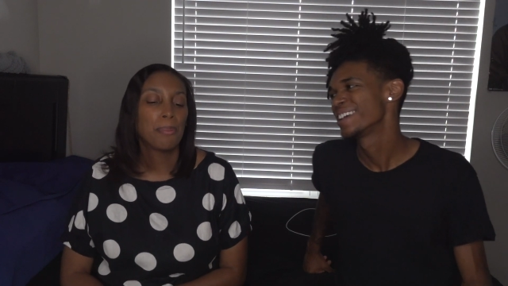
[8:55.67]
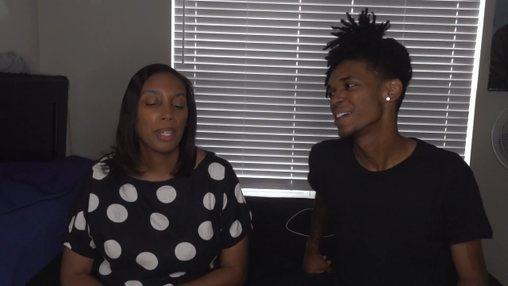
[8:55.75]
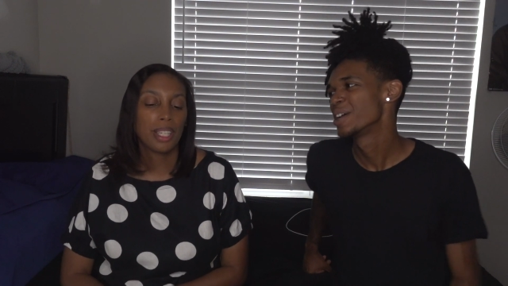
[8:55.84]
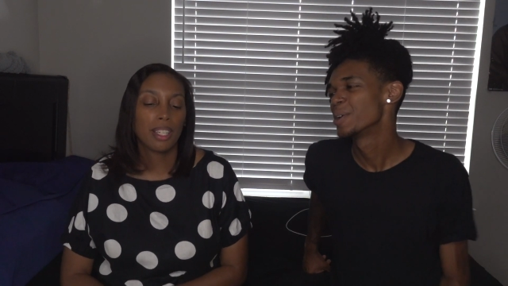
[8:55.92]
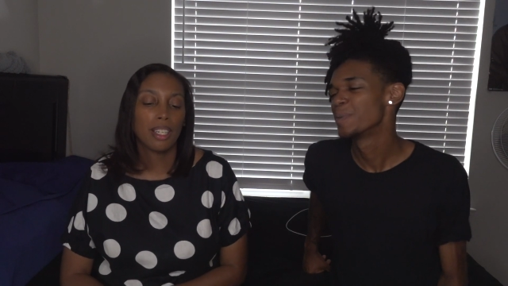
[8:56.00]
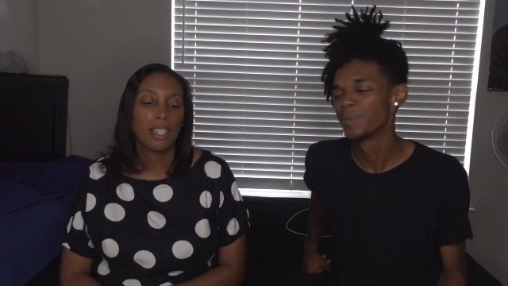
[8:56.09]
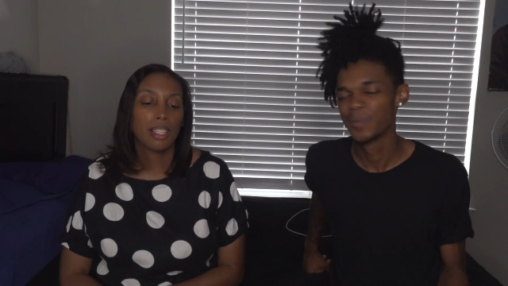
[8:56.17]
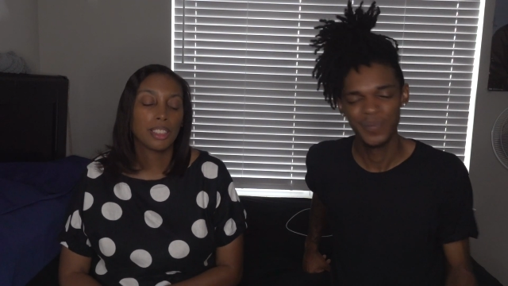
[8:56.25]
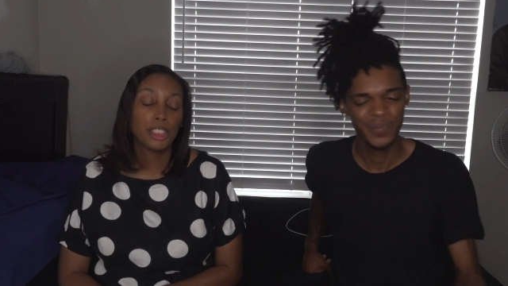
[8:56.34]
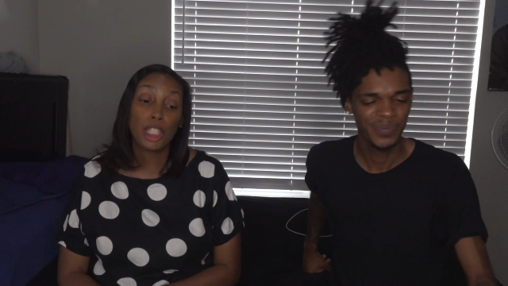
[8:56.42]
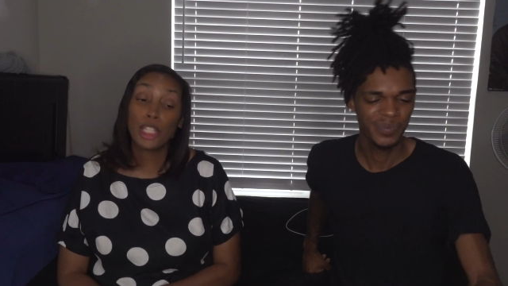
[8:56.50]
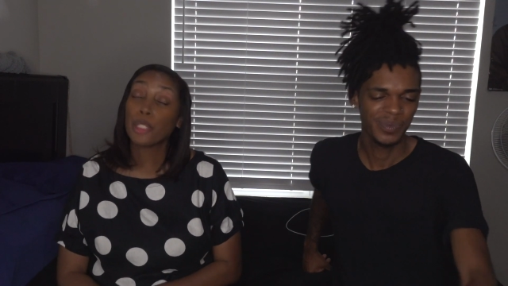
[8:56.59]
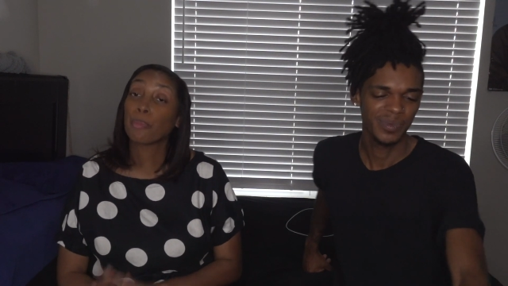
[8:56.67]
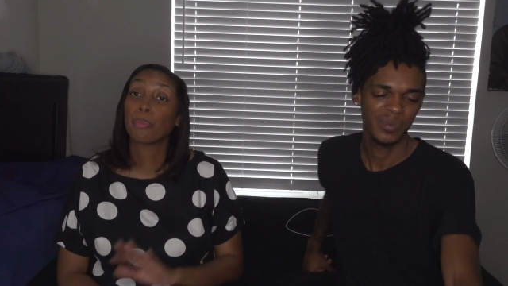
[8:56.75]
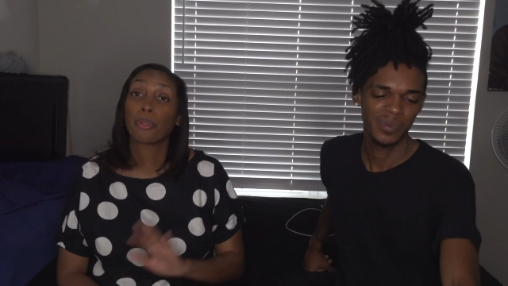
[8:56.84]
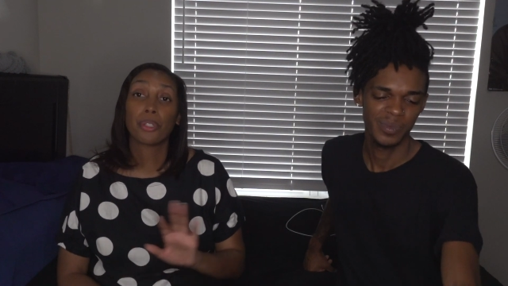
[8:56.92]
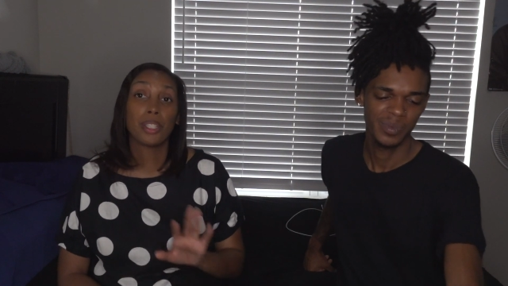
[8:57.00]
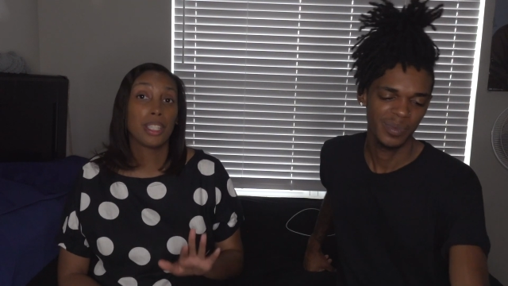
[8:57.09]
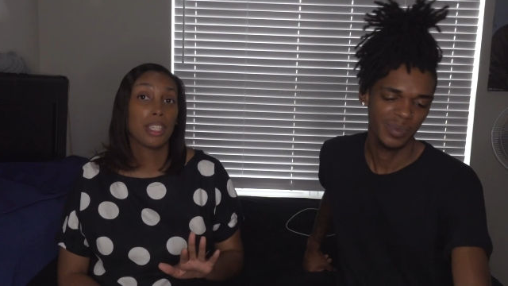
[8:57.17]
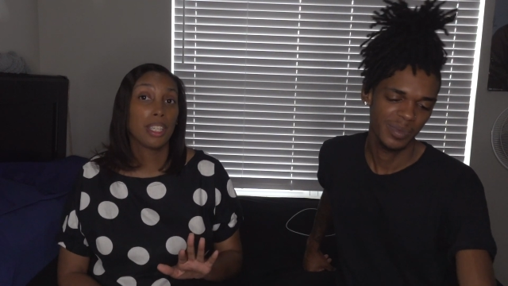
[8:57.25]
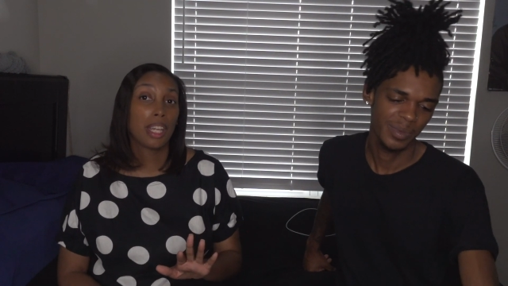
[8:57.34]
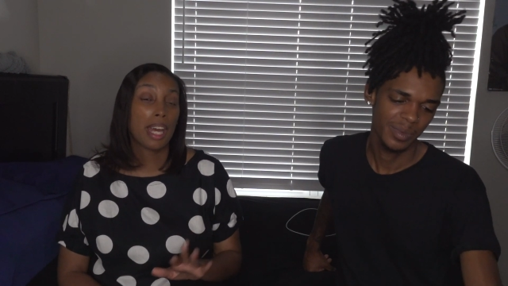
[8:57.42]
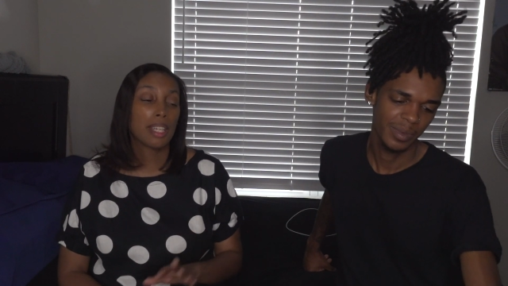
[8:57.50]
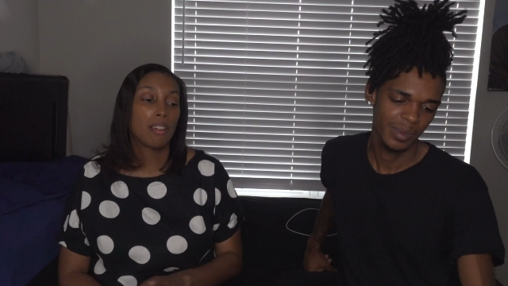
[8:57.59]
Speaker 1: but uh, she's pretty.
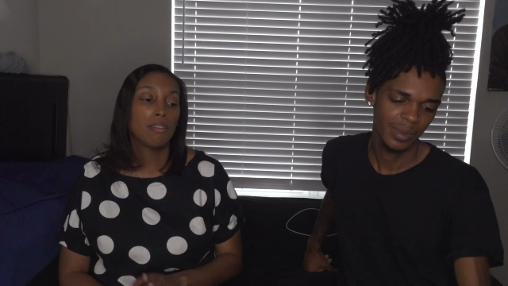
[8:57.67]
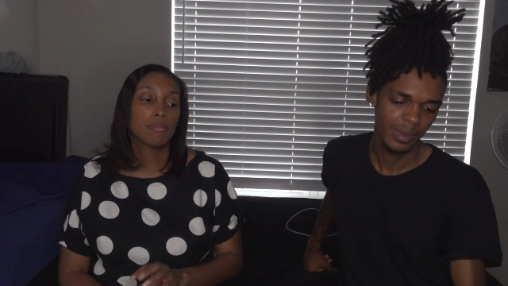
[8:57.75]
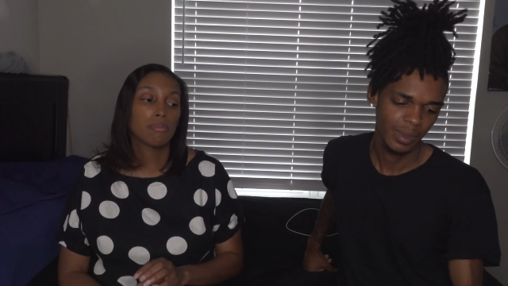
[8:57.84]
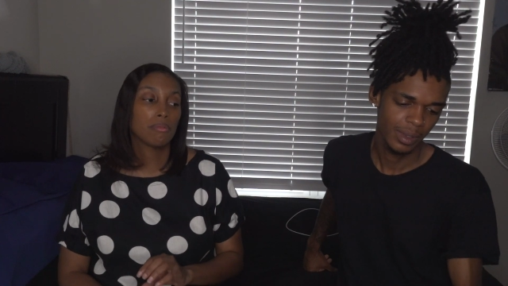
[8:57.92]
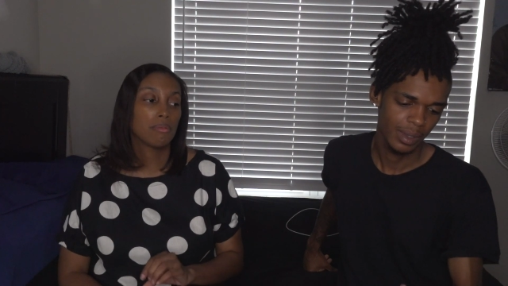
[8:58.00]
I don't.